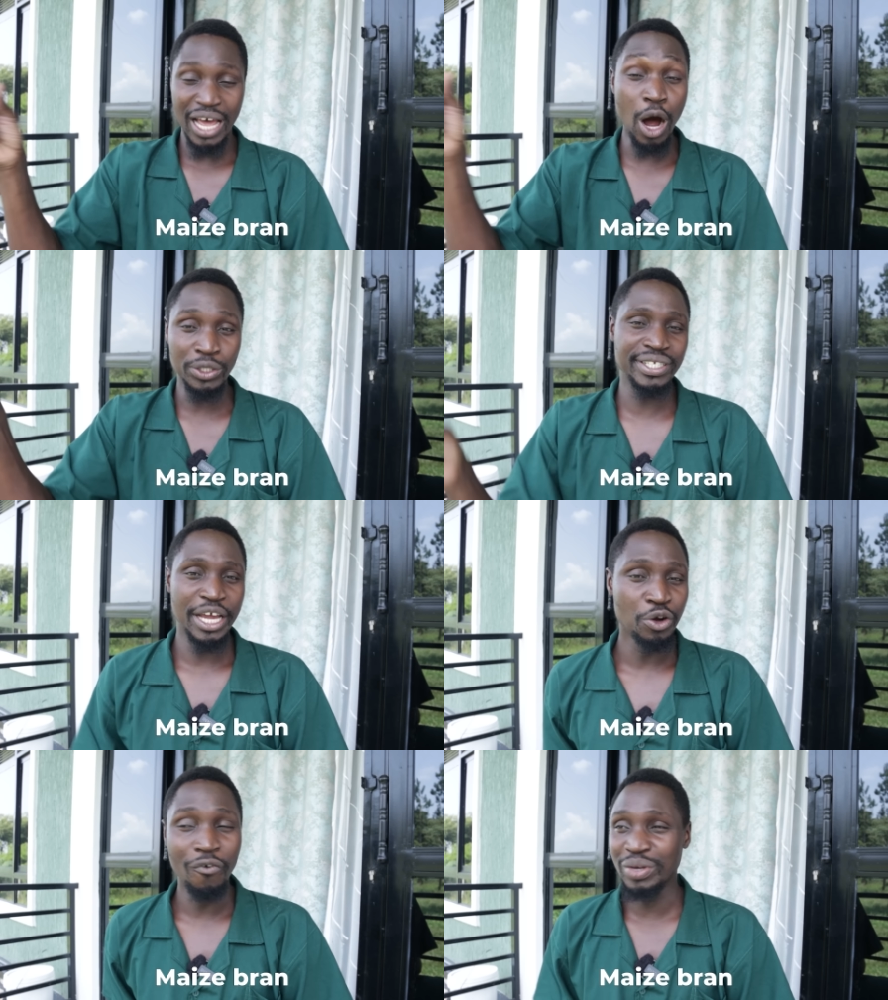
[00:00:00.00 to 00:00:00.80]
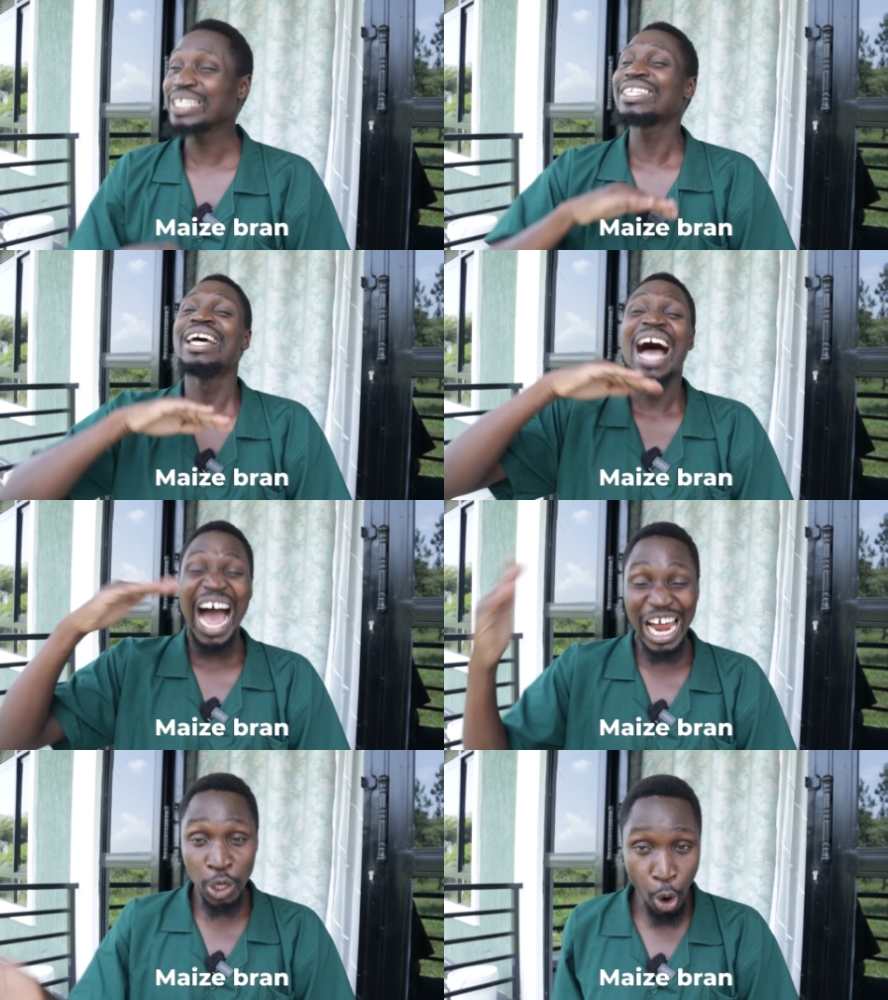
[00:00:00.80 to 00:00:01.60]
the outside of it
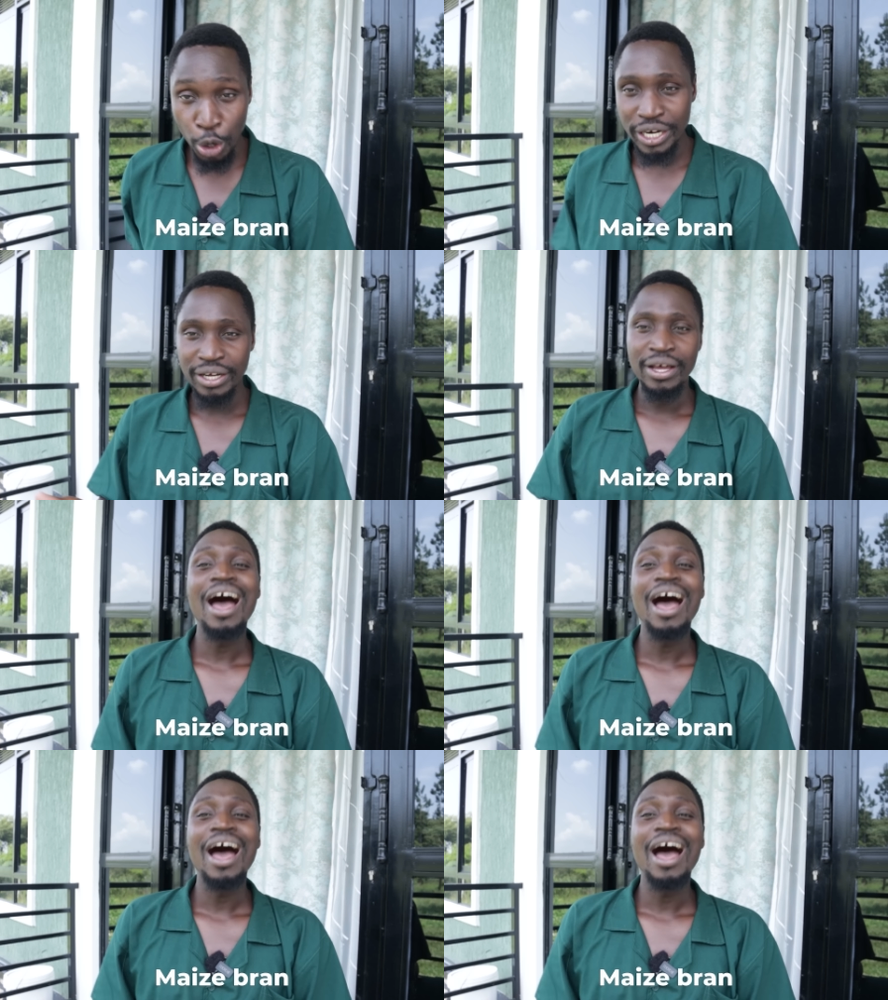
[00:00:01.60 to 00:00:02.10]
alone.